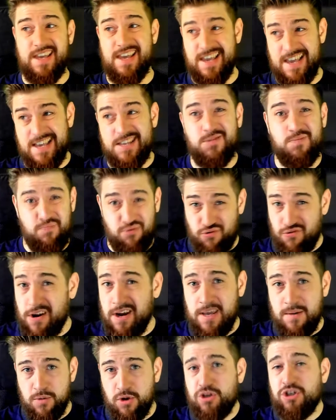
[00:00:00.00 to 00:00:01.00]
is
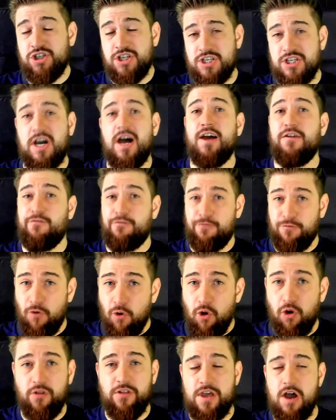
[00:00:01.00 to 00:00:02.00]
pretty much designed
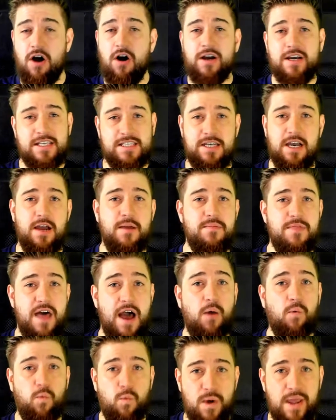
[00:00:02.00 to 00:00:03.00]
for the archetype
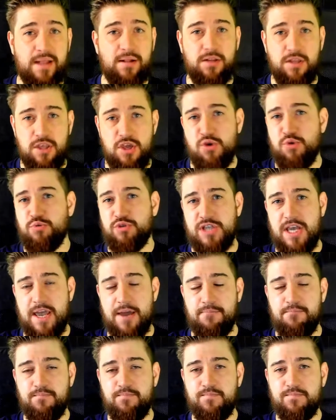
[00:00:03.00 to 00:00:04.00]
that will use
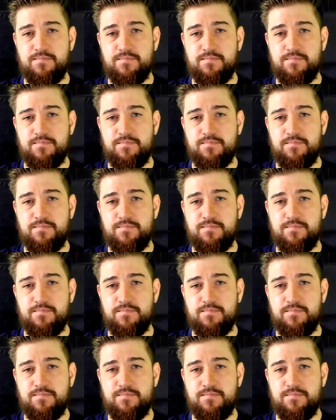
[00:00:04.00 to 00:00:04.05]
it.